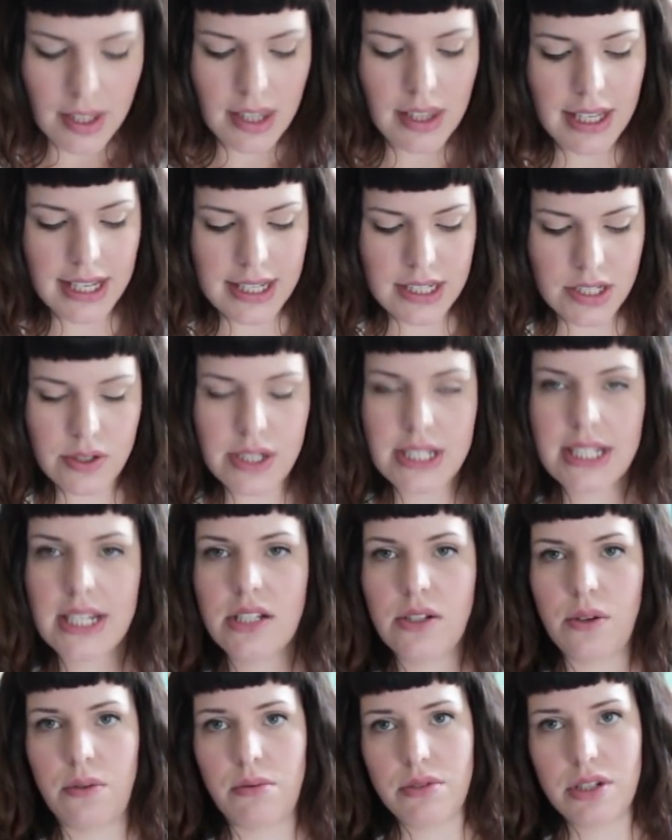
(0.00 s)
The answer is I
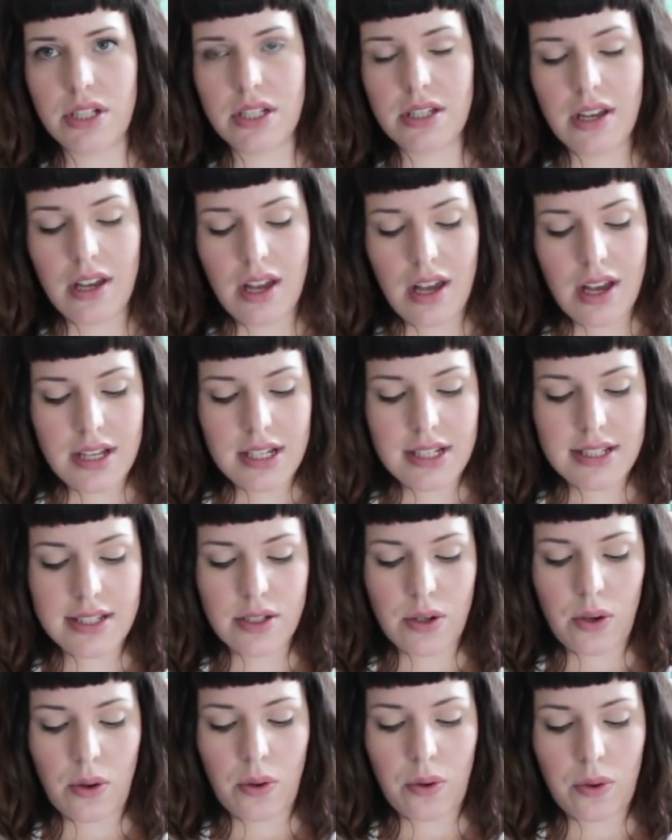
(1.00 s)
don't.
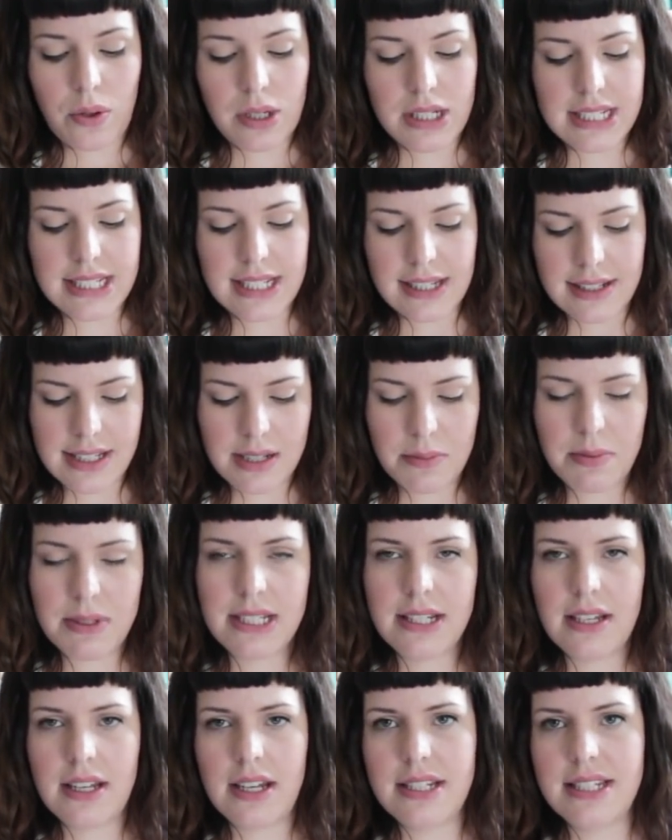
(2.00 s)
So
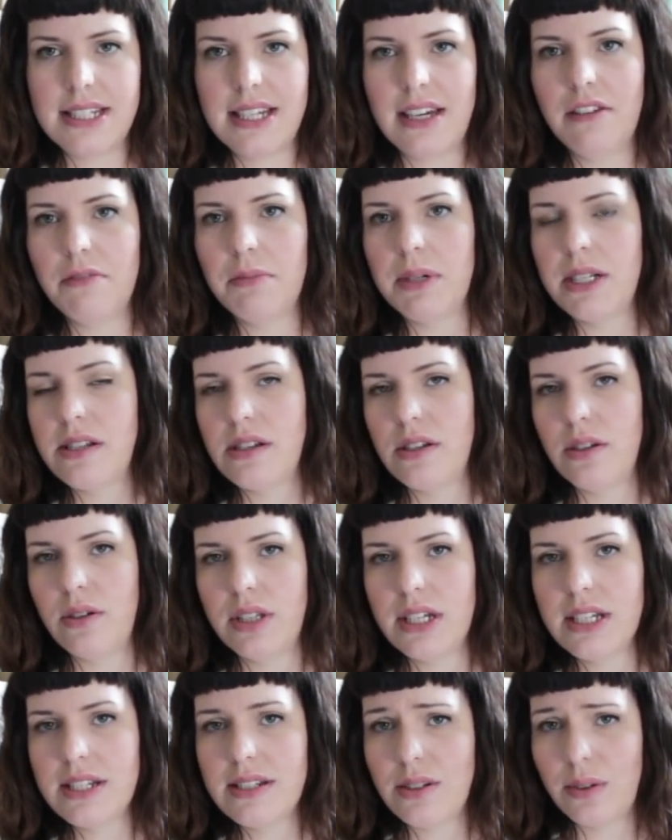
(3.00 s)
60% I'd say of my to-do
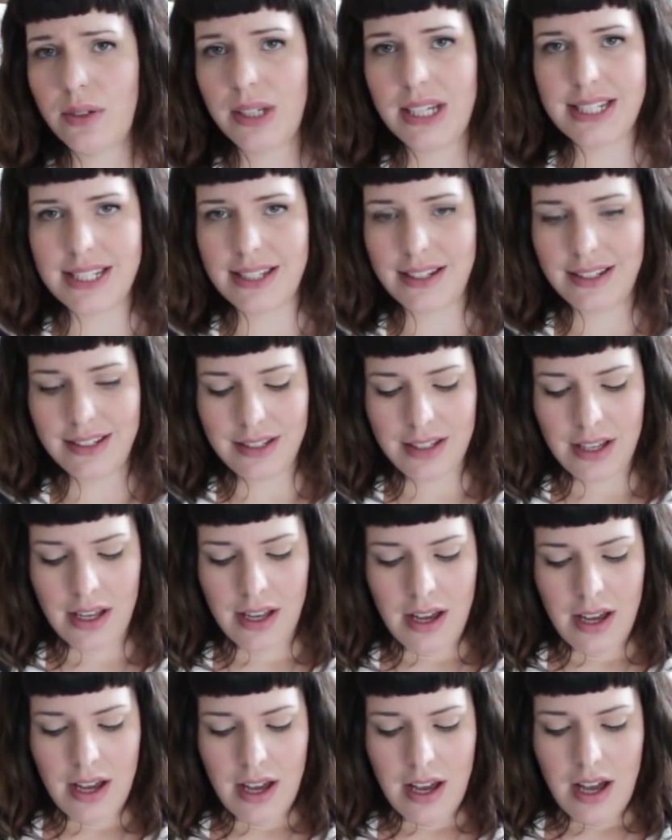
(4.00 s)
list don't get done,
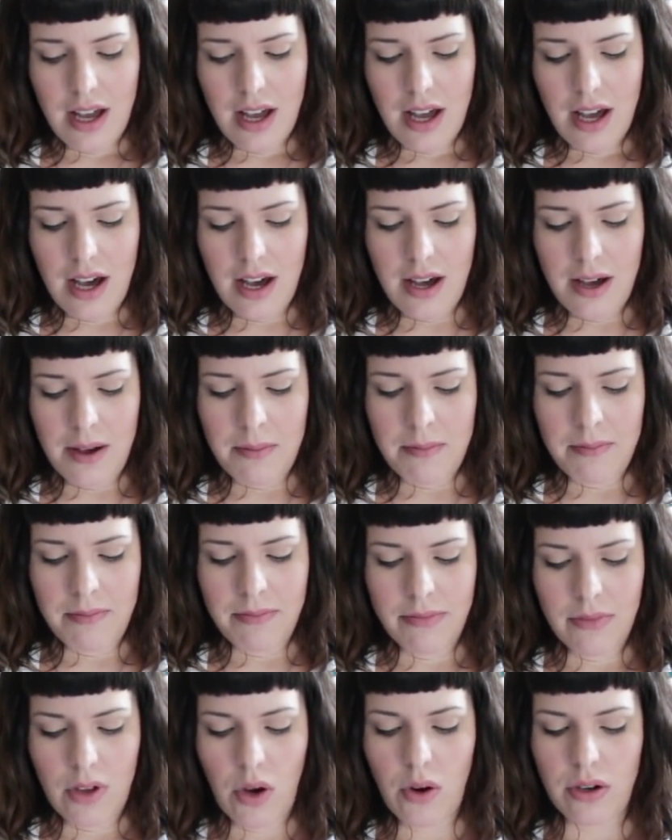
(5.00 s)

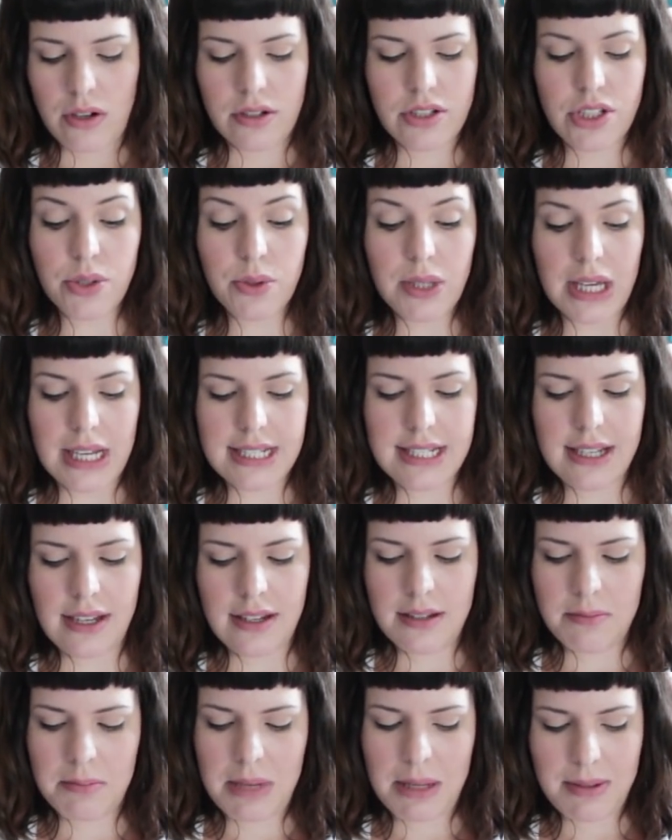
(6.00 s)
or do get
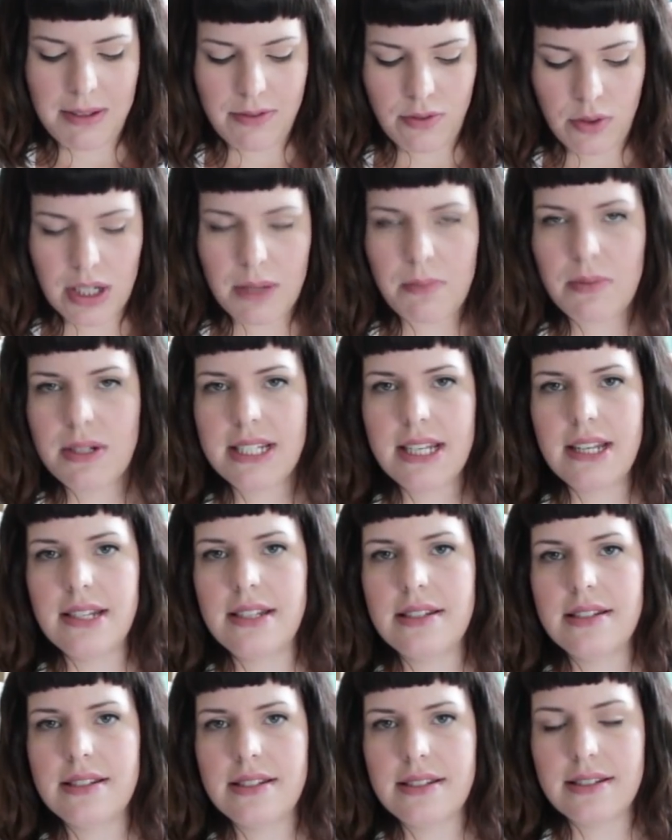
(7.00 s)
done, and maybe
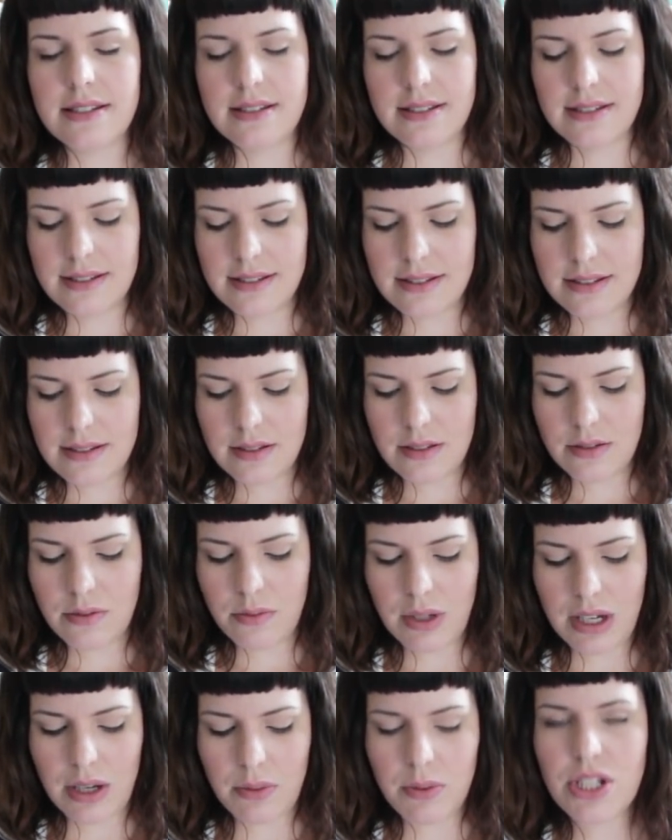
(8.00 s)
40% is
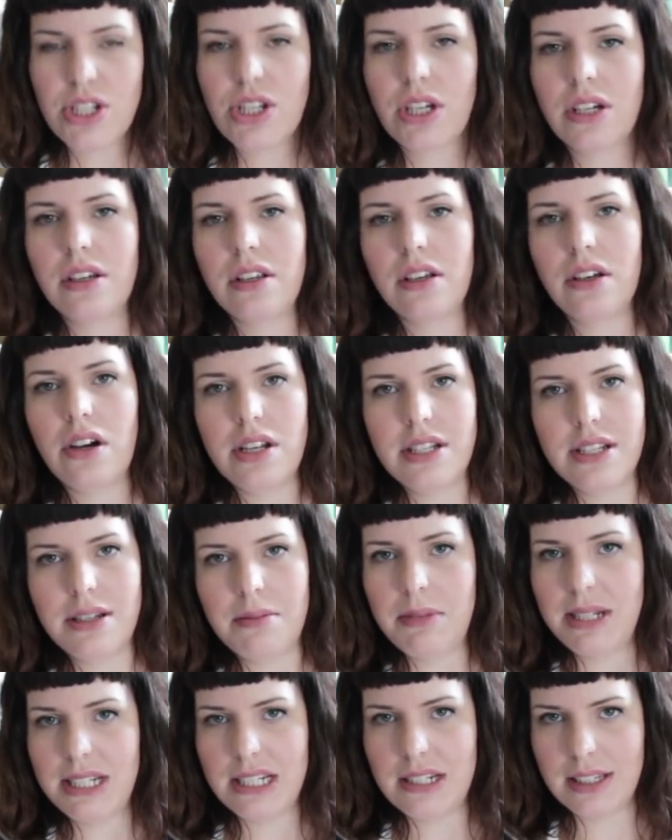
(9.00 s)
what I wished I could have got
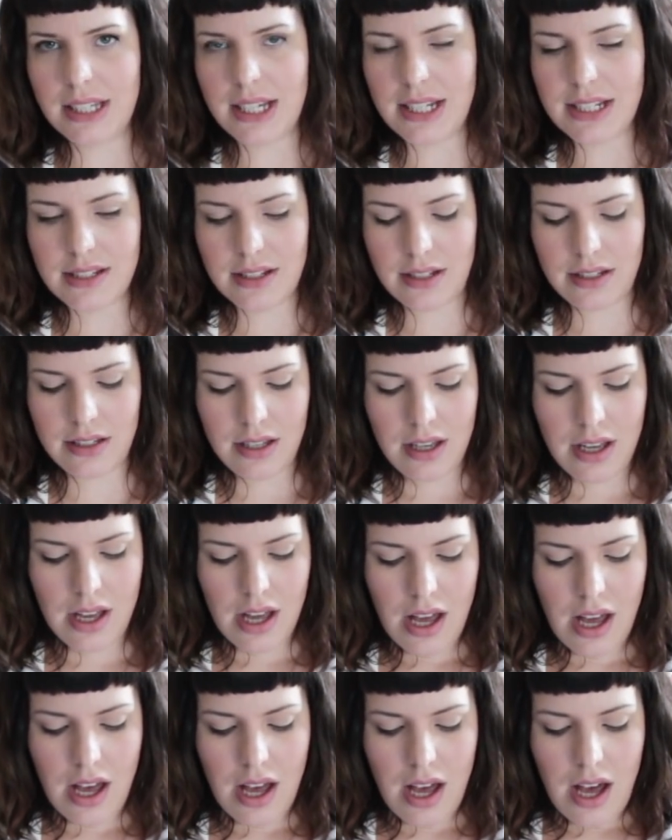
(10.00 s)
done but didn't get done.
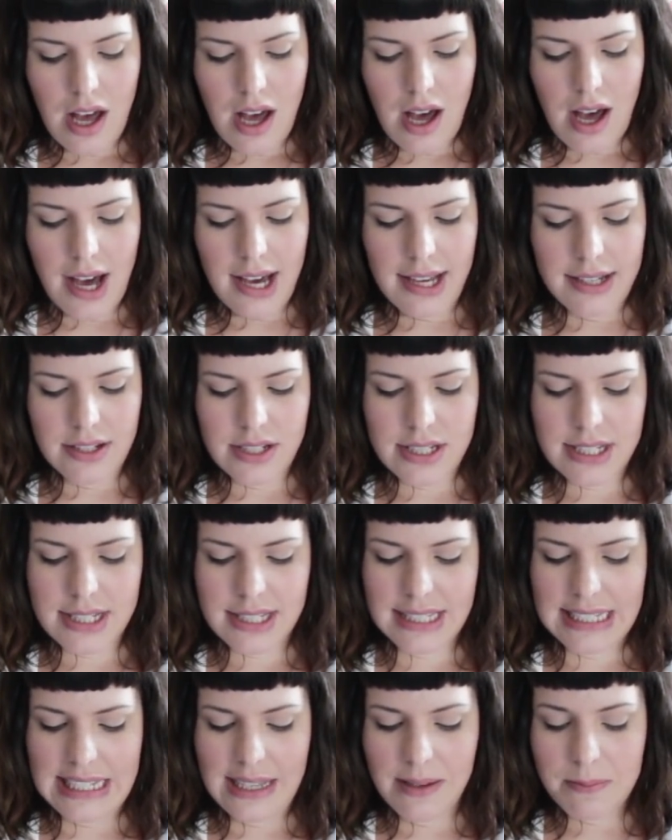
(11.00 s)
I
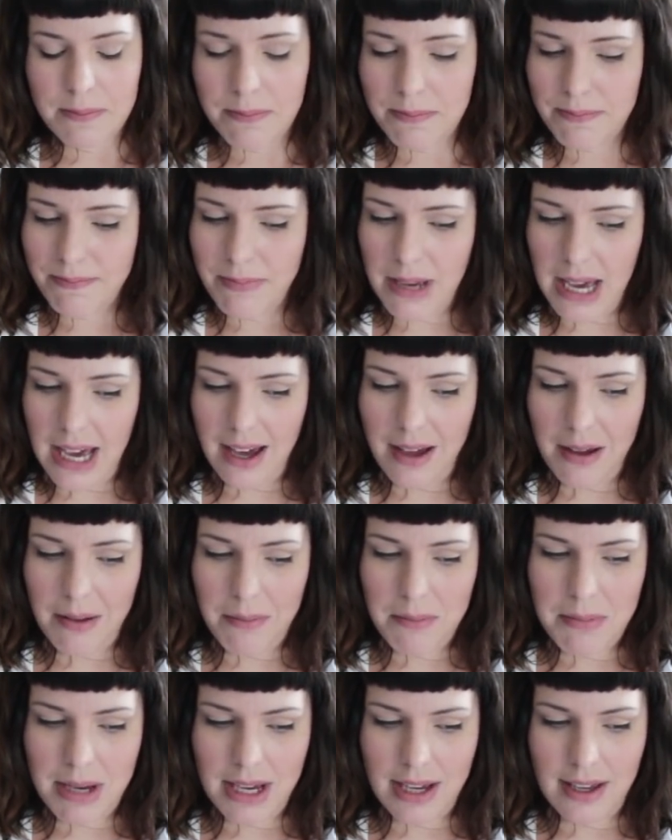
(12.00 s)
just keep at
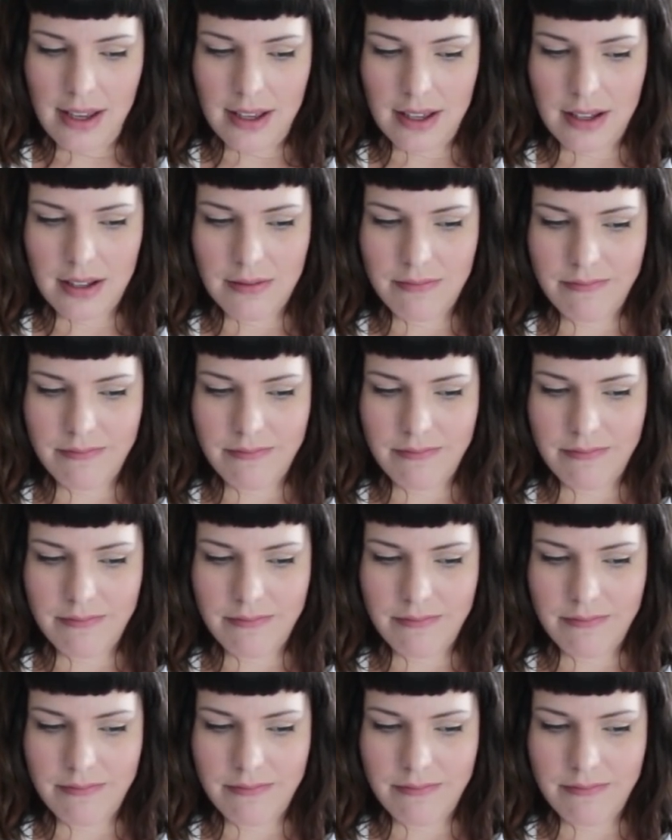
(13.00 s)
my